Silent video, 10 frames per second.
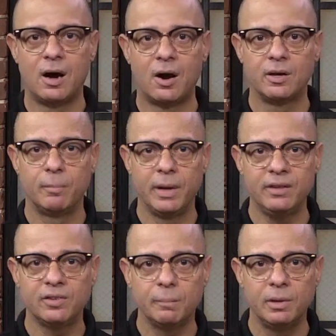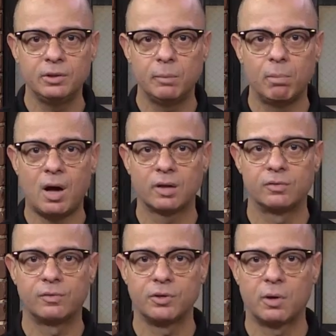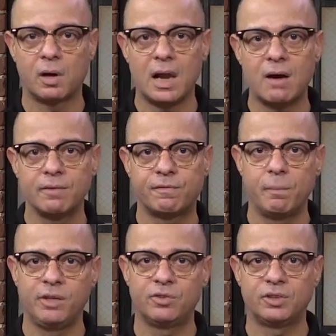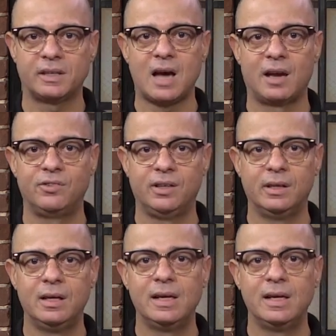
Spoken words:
are the basic building blocks for your cloud information technology